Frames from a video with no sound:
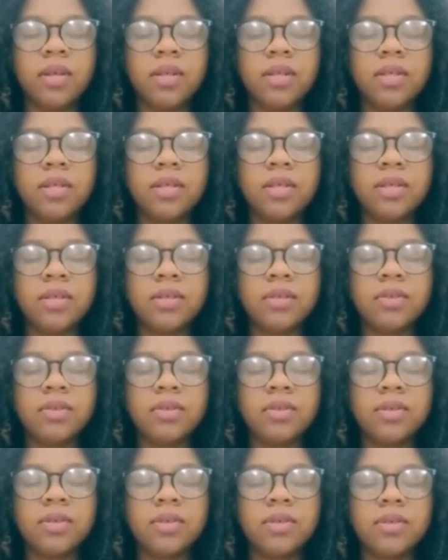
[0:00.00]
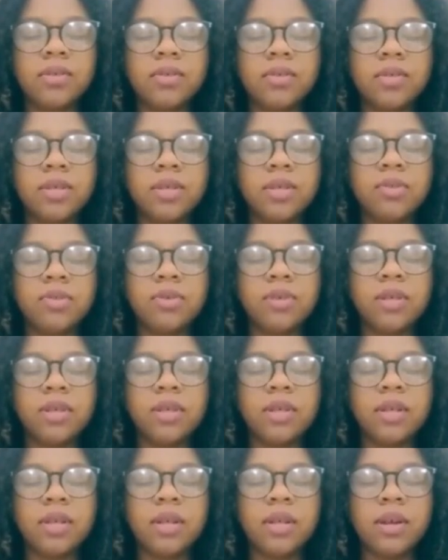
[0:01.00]
Continue to slowly
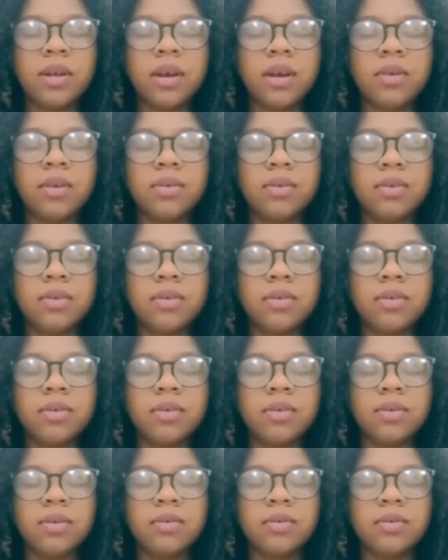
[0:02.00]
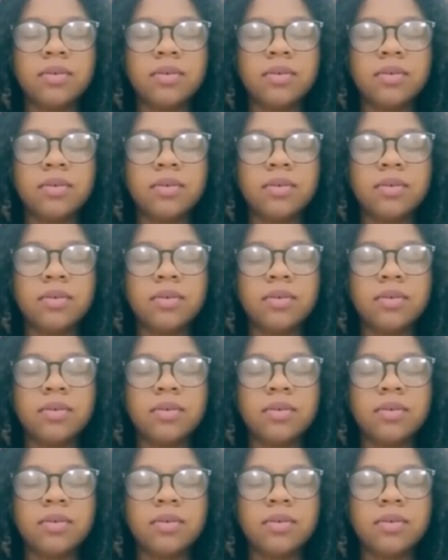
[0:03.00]
breathe in and out